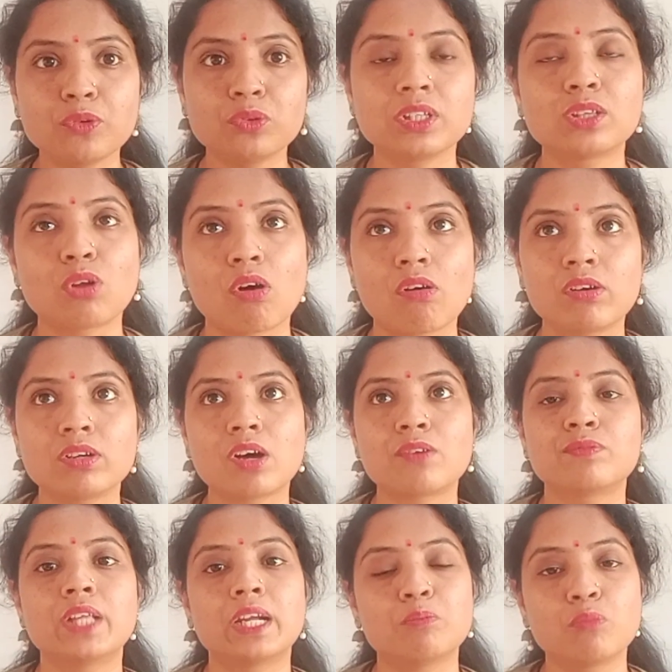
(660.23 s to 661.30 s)
you the thought
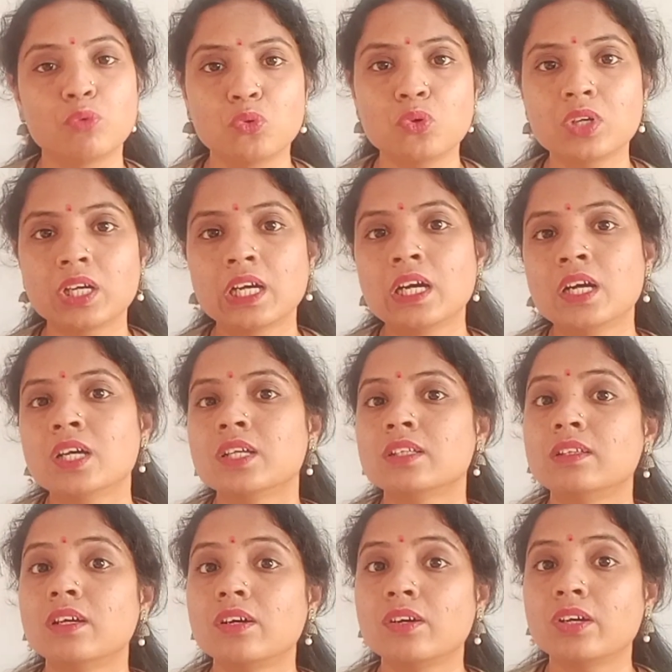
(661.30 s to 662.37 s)
of that book,
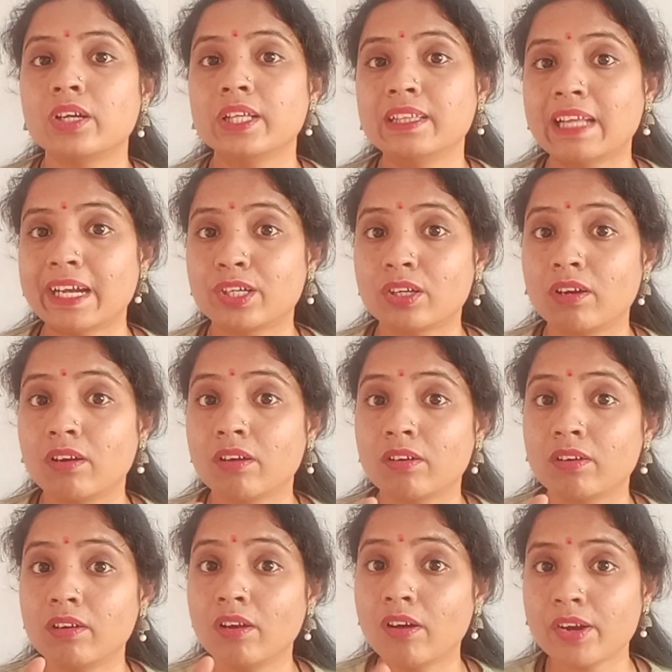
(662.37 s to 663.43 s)
the in that
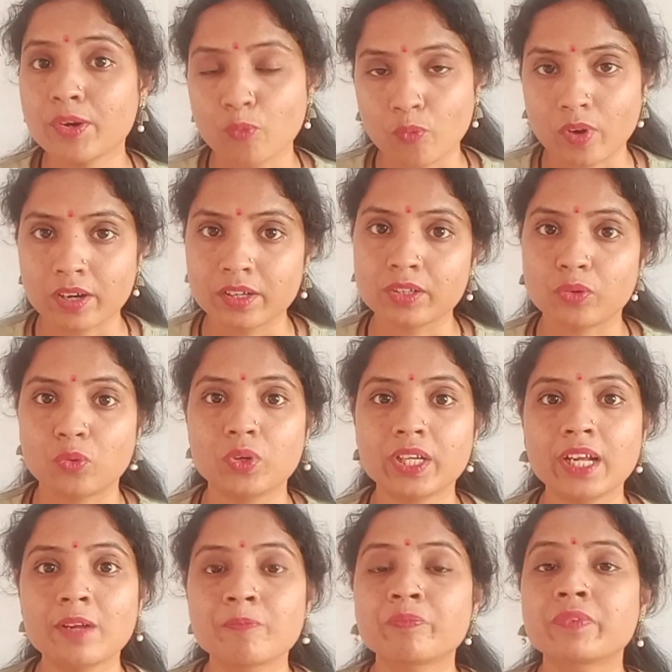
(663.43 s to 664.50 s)
learn word.
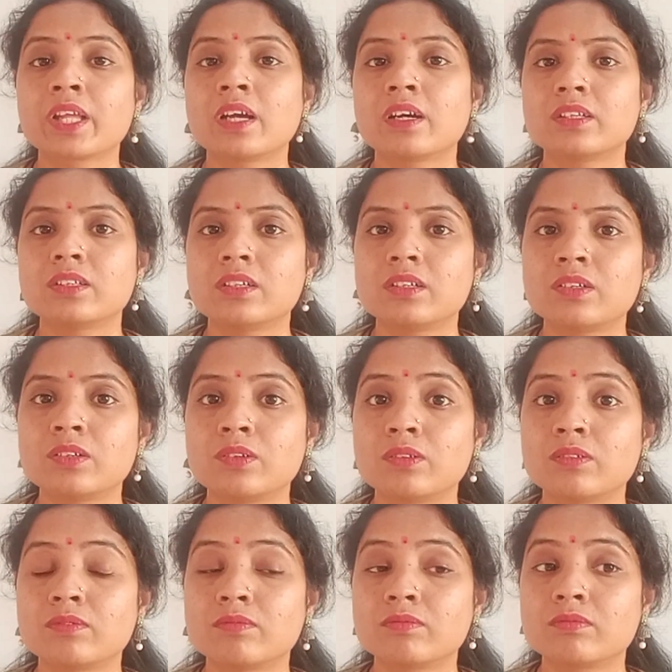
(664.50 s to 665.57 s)
Okay, the
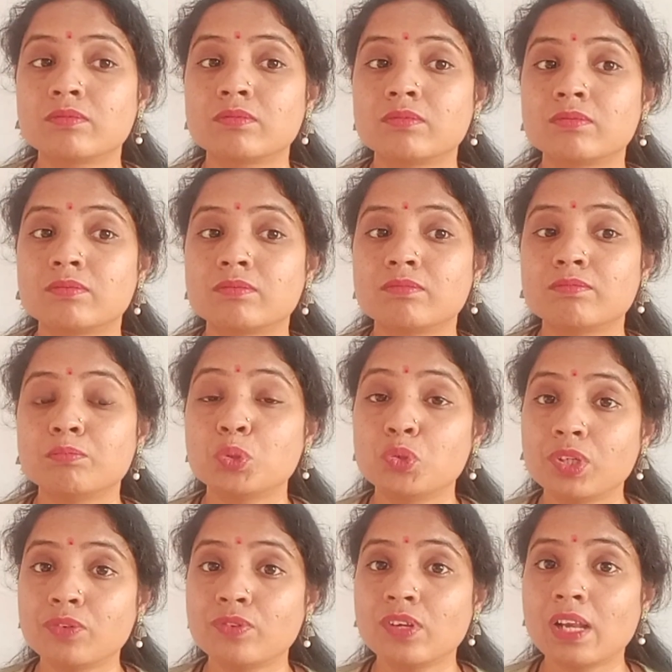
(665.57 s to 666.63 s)

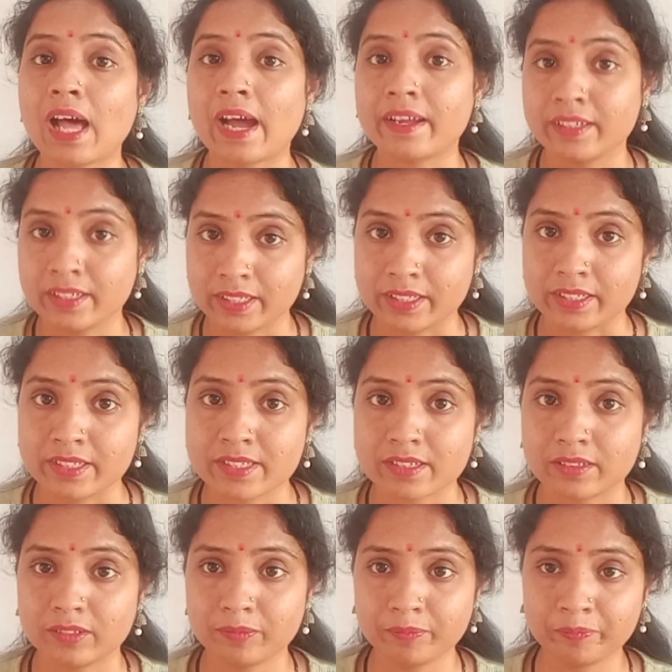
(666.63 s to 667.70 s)
beautiful line is
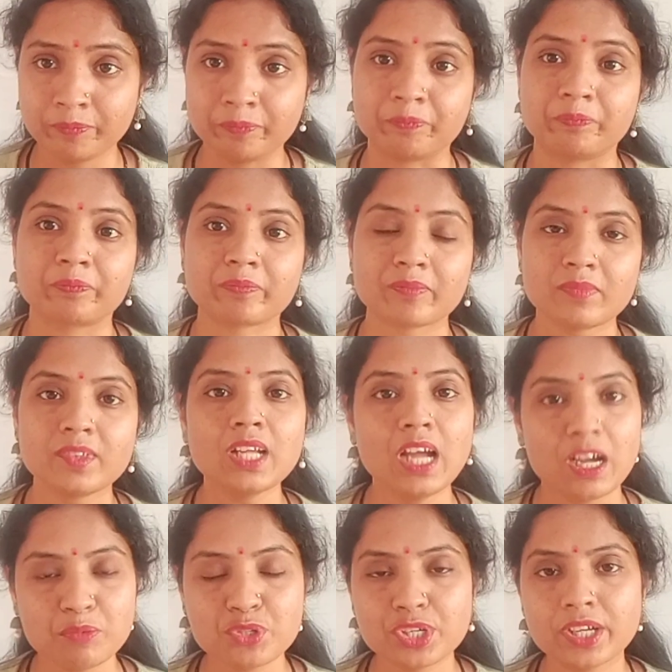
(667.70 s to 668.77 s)

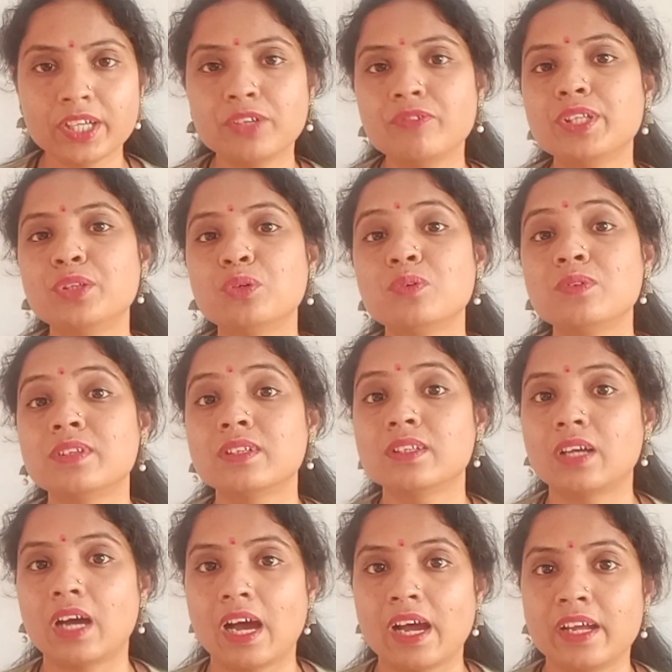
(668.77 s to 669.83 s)
I'm sharing with you.
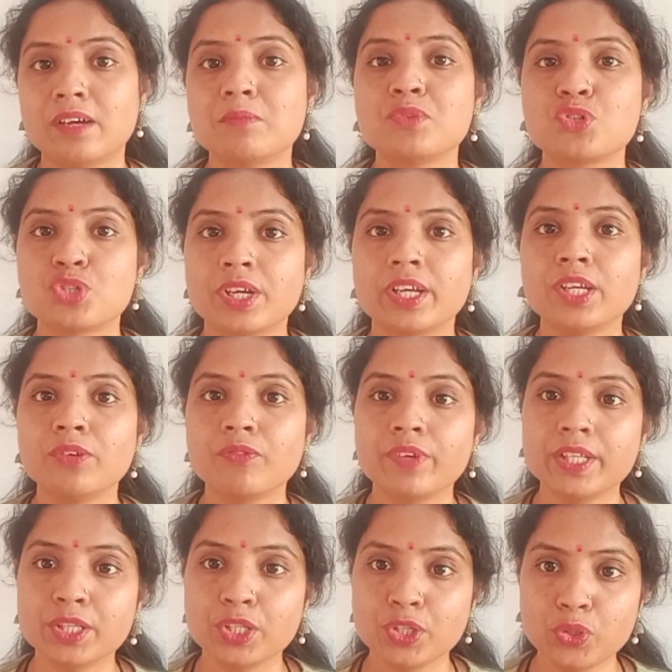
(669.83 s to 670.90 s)
I am sharing
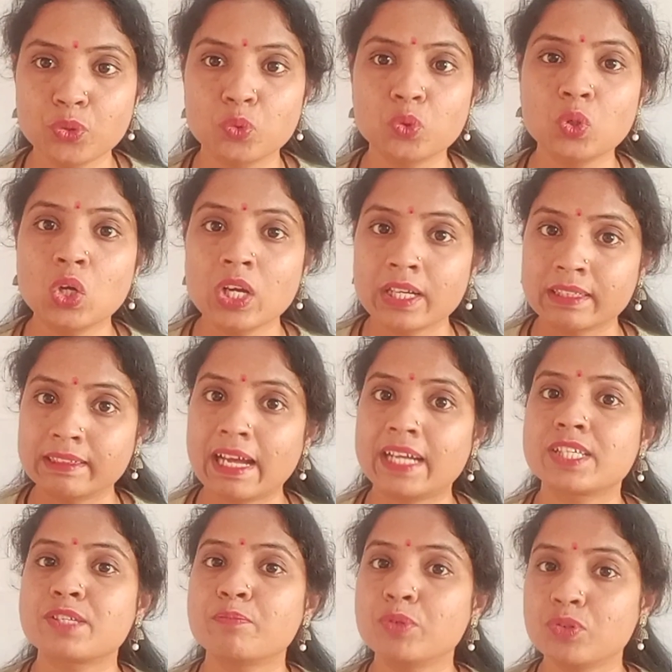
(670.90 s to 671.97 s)
with you
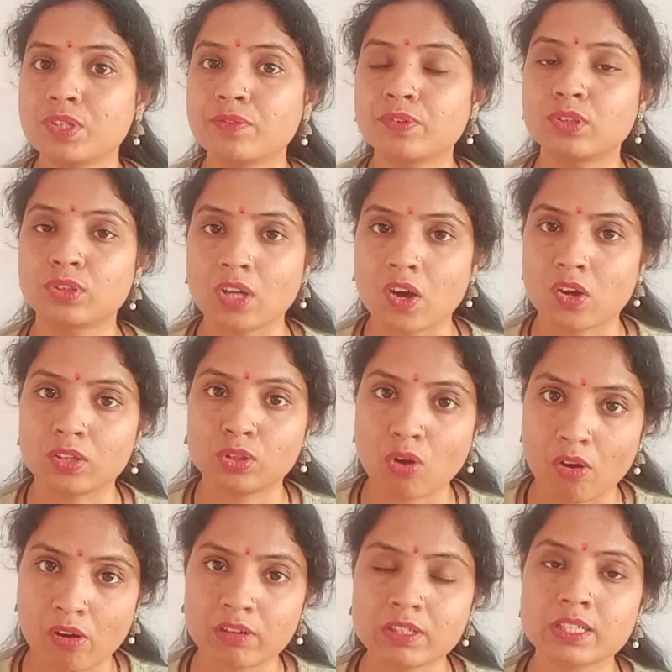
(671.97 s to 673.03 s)
that's beautiful
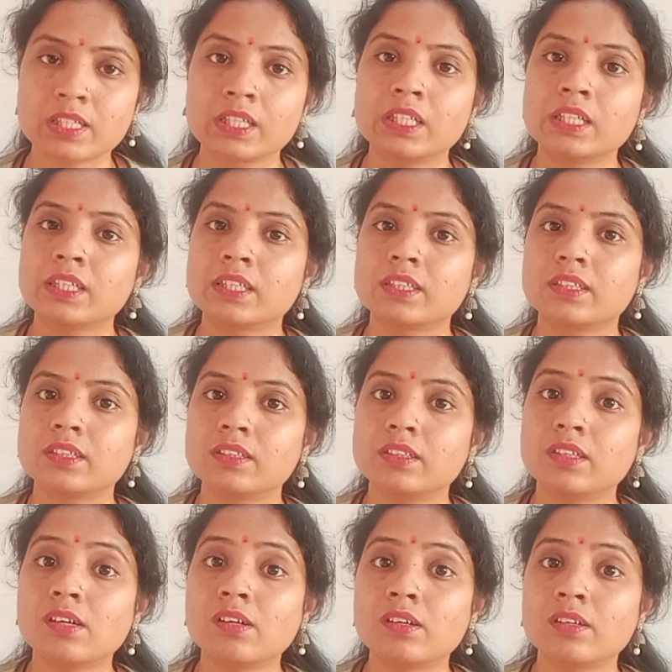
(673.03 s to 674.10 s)
thought.
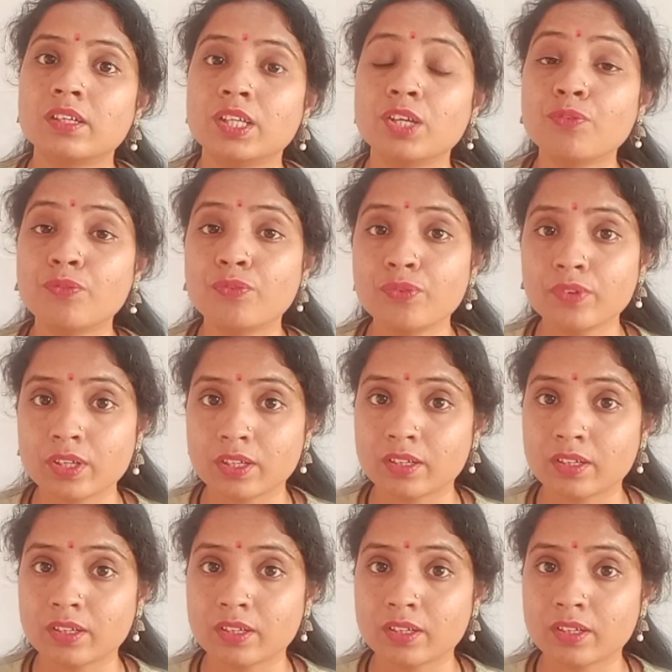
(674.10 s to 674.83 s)
The if